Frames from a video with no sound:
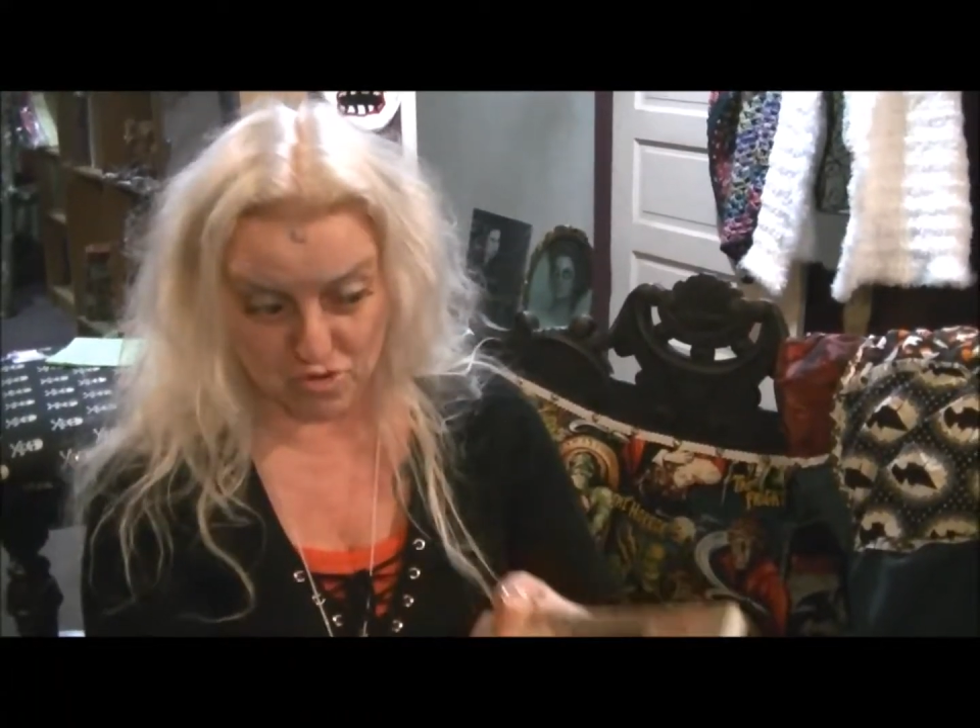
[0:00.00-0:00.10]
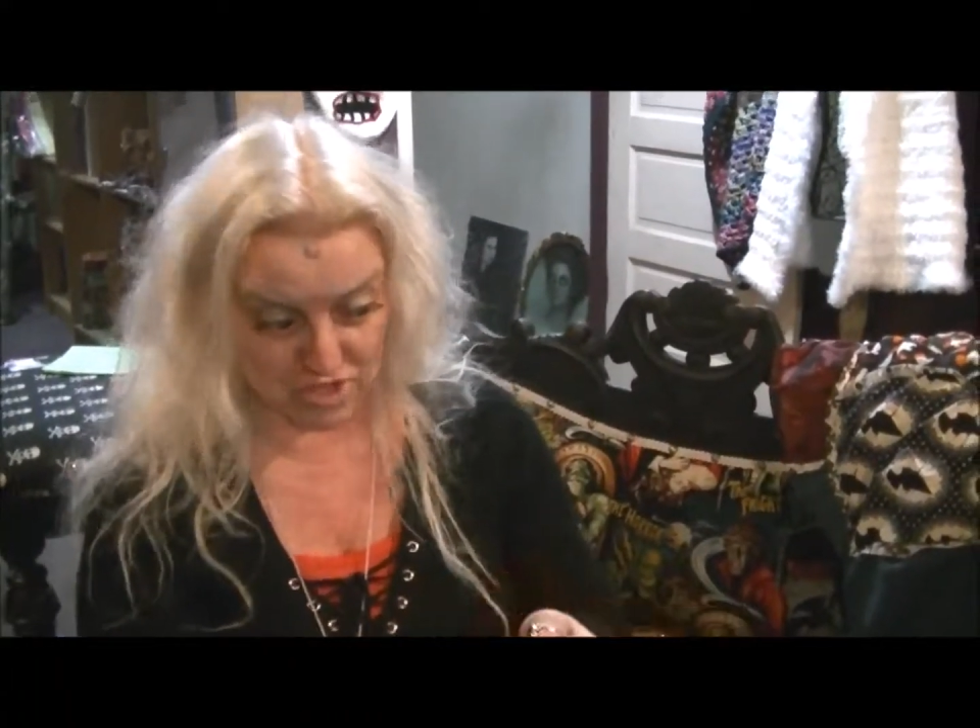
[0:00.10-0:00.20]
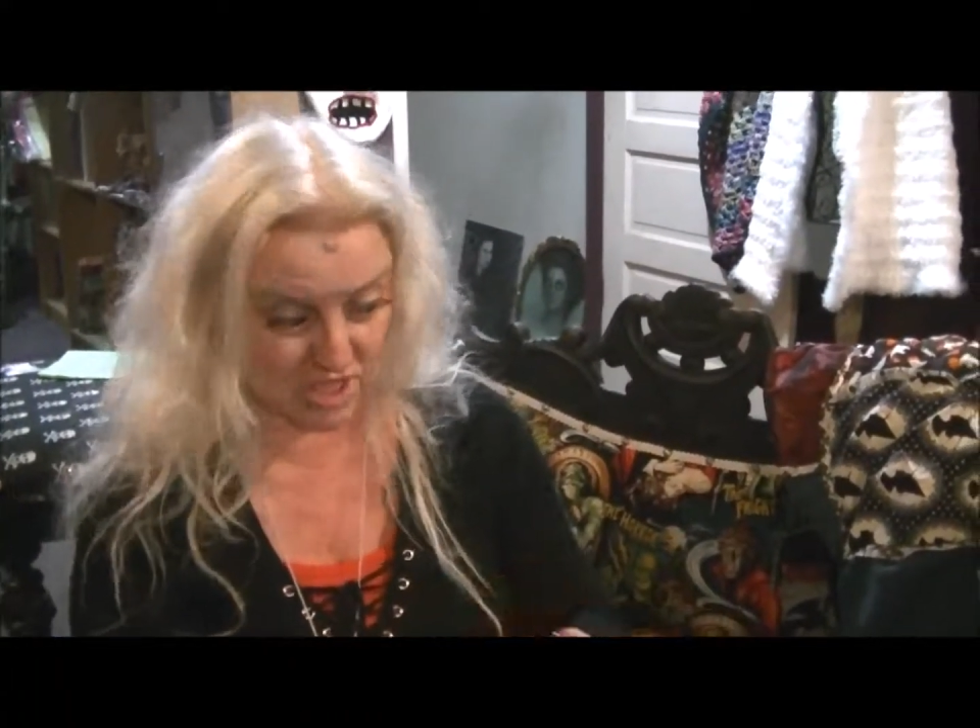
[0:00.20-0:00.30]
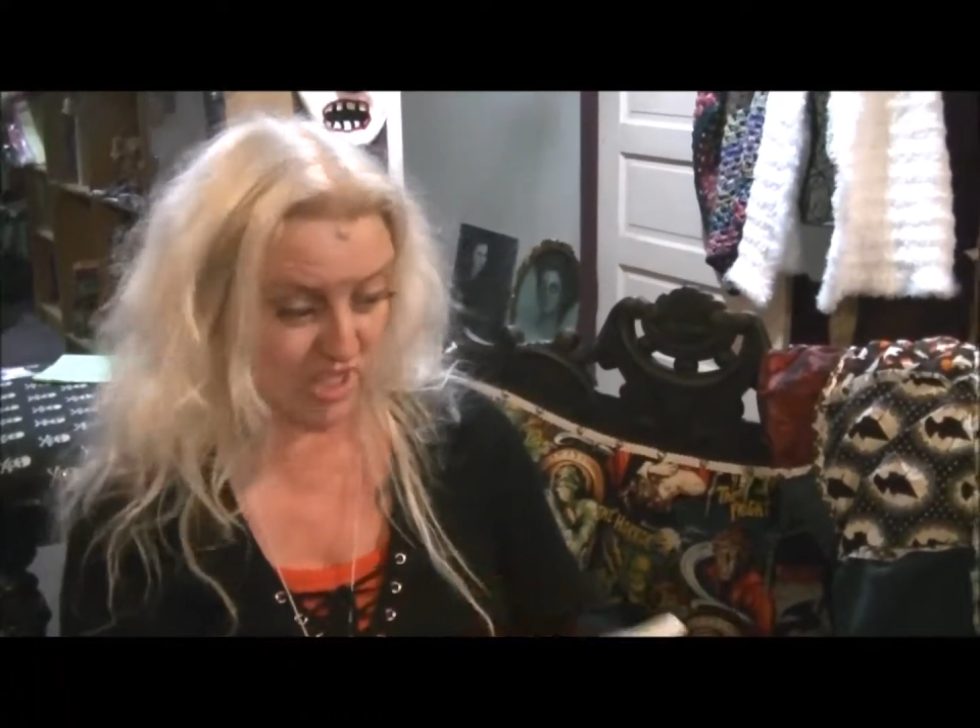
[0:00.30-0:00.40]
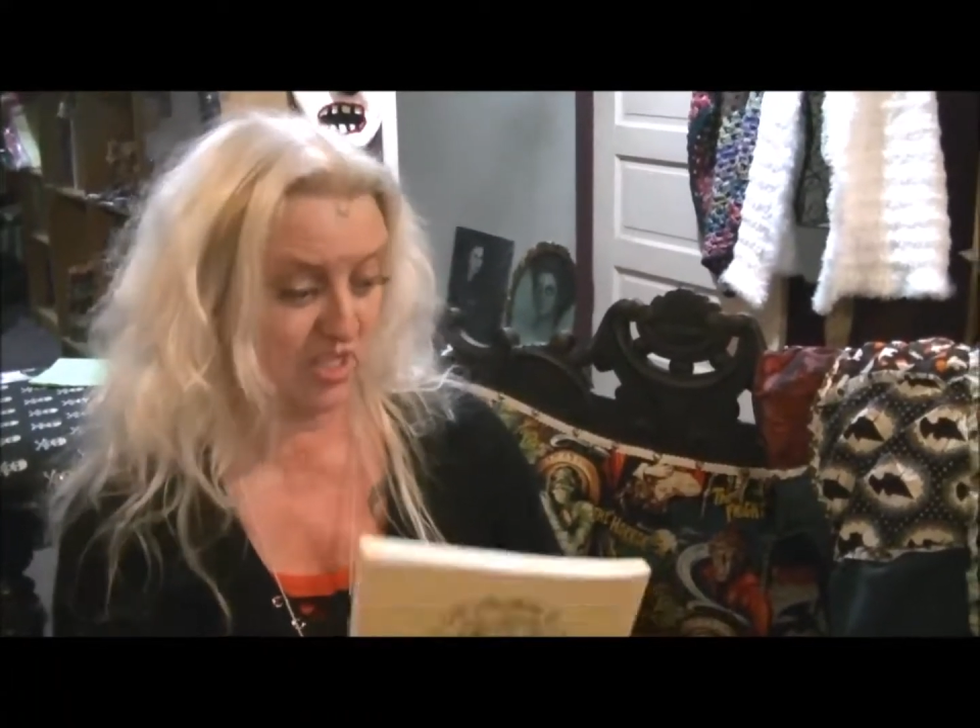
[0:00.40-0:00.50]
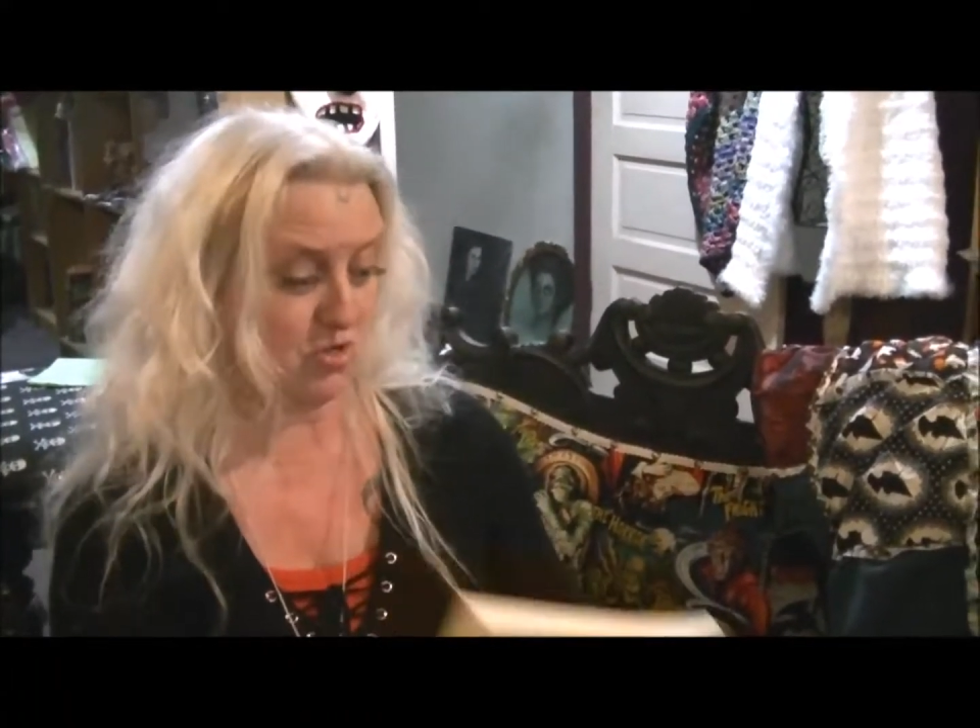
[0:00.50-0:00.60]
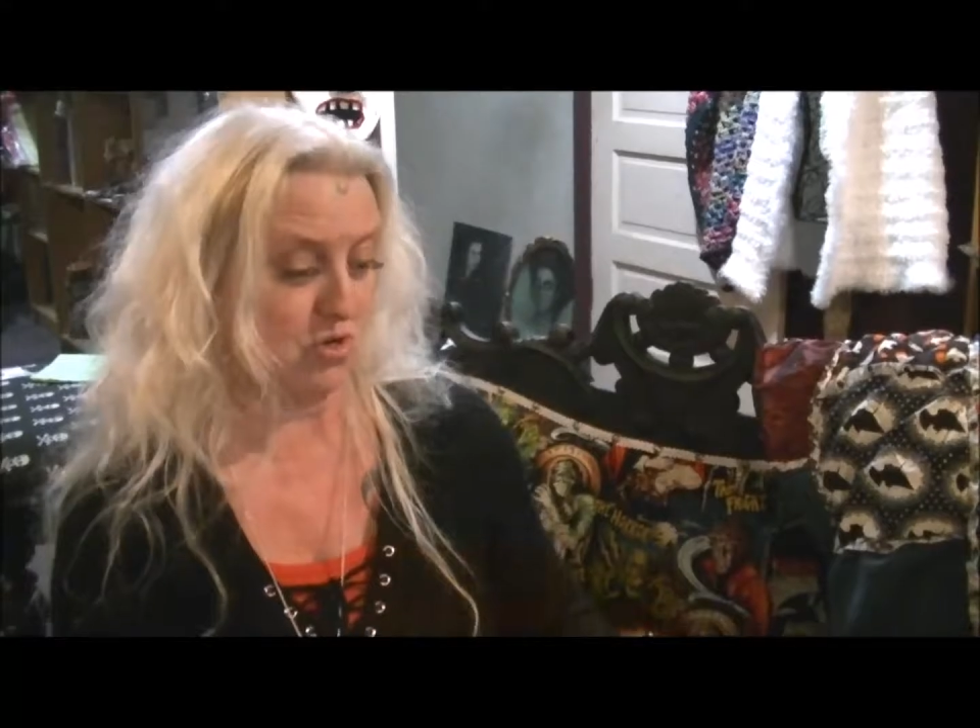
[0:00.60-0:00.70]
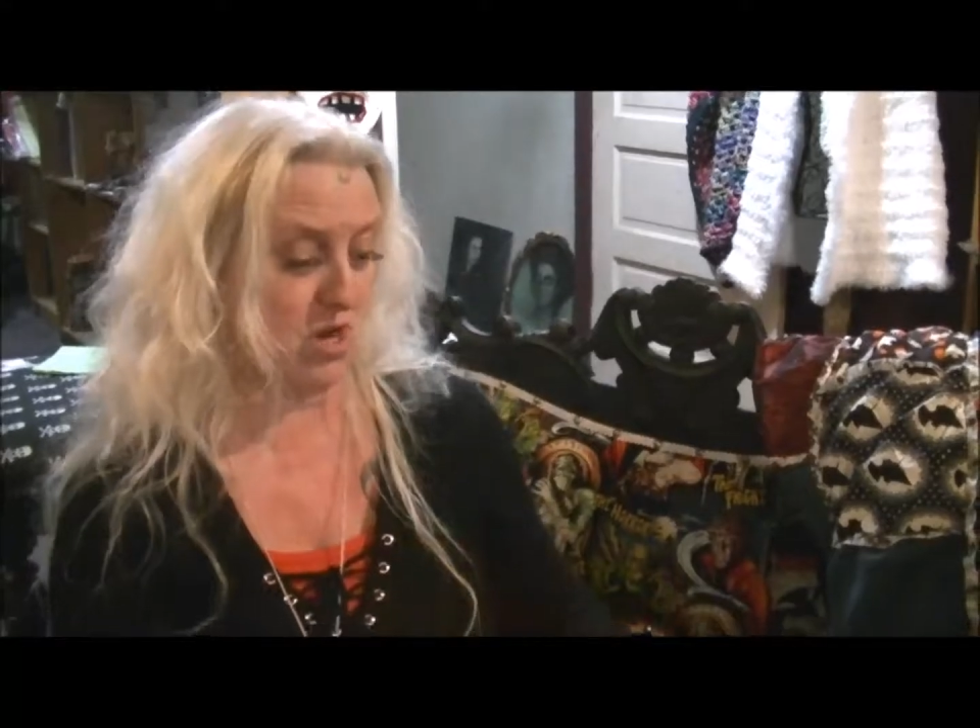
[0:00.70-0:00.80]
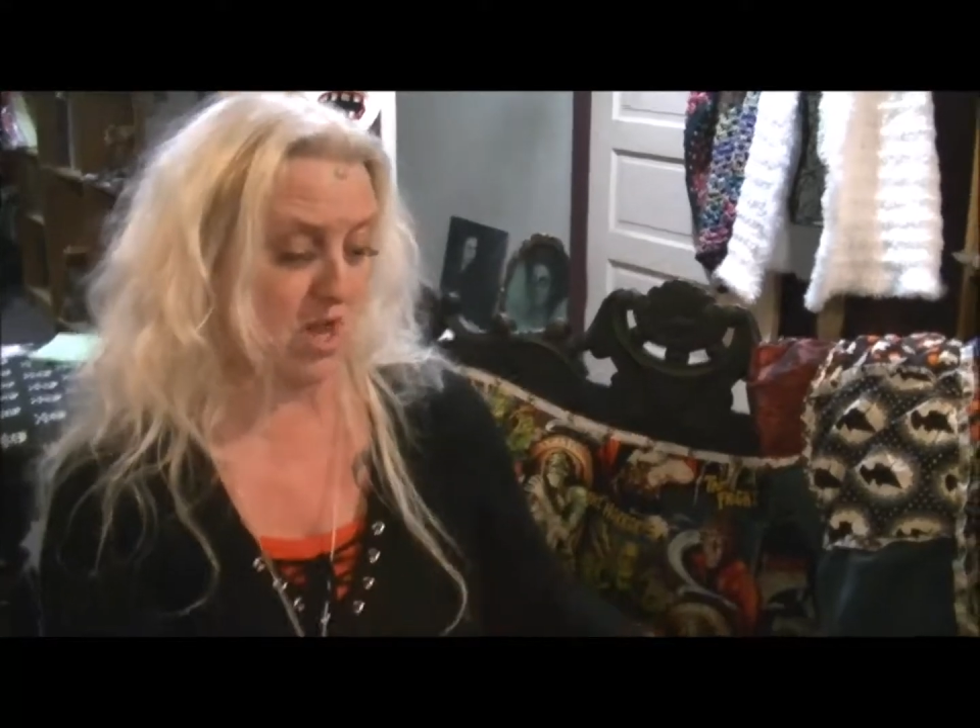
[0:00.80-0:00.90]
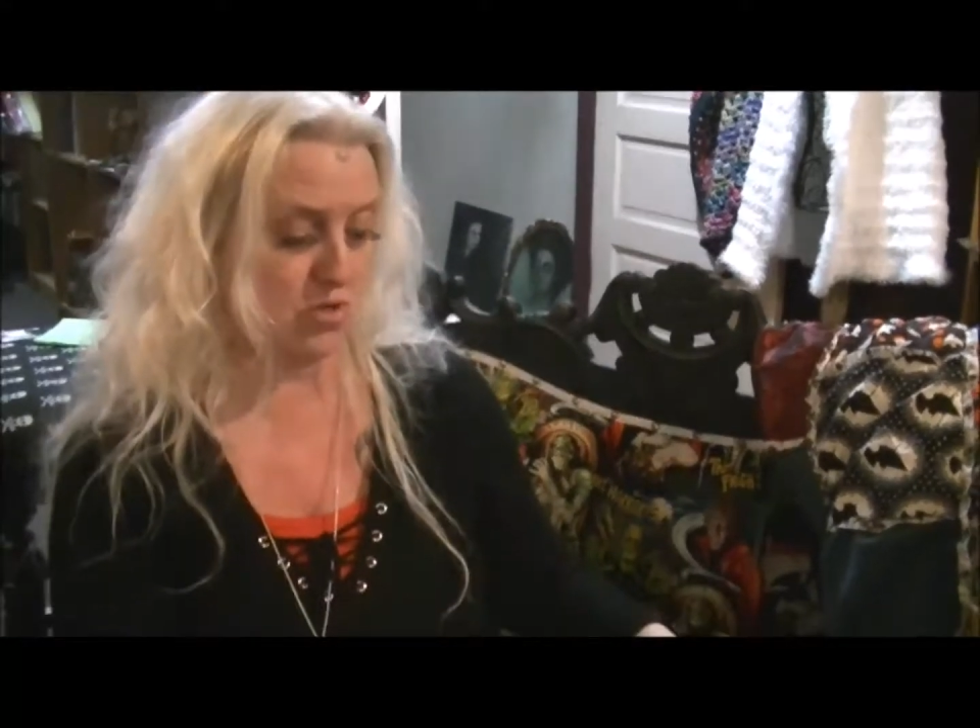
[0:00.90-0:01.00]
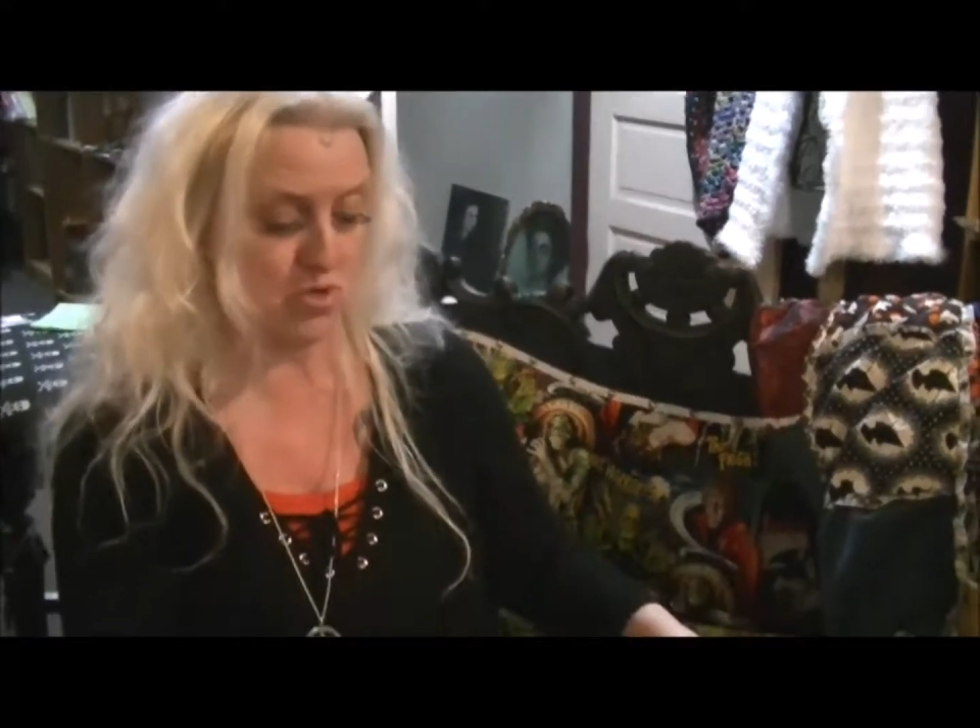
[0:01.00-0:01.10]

just getting starting out.